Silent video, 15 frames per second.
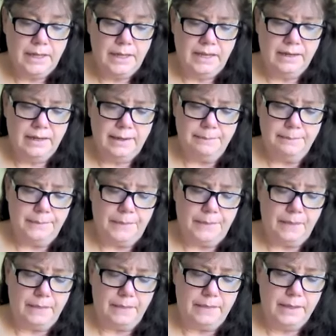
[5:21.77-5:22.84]
And I'm
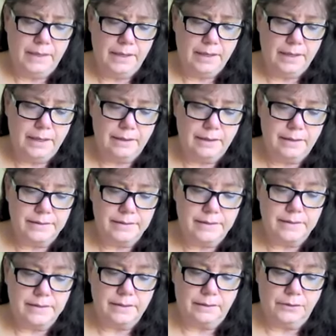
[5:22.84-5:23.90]
thinking this
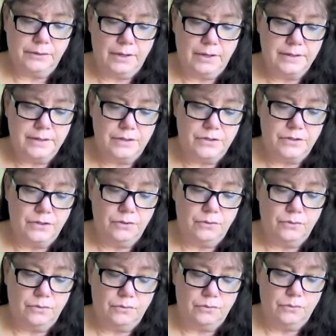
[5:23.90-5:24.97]
is a lot to
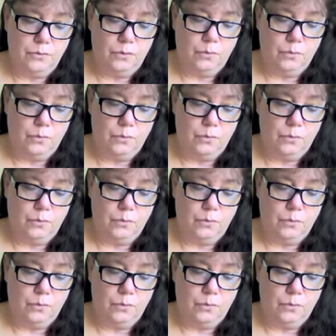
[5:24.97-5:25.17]
do